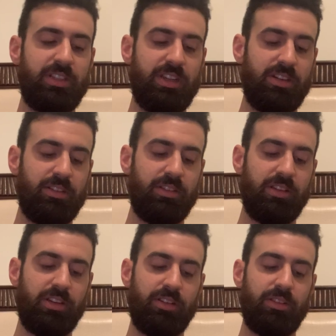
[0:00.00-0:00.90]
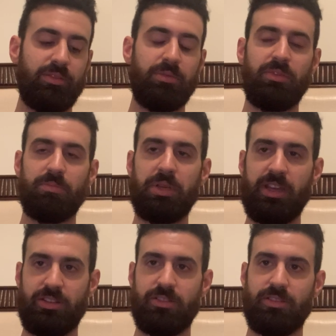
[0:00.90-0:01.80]
than
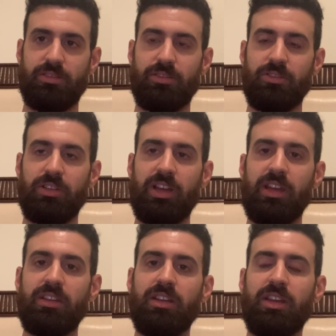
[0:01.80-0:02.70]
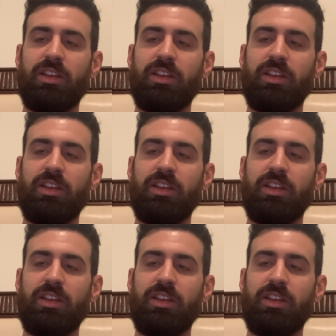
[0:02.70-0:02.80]
pitch, okay?